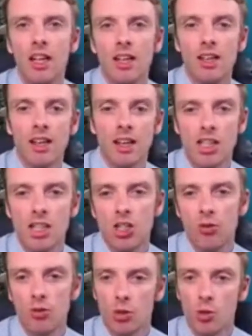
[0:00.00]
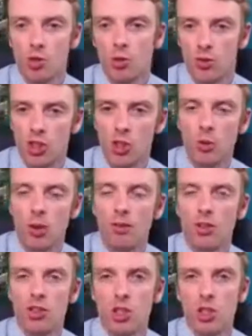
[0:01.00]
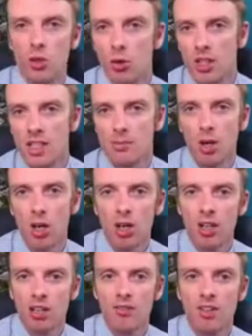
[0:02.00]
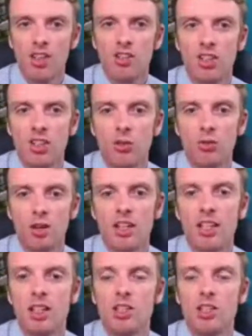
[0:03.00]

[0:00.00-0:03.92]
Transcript: then at least you've got sort of two others that you're at least partly invested in already.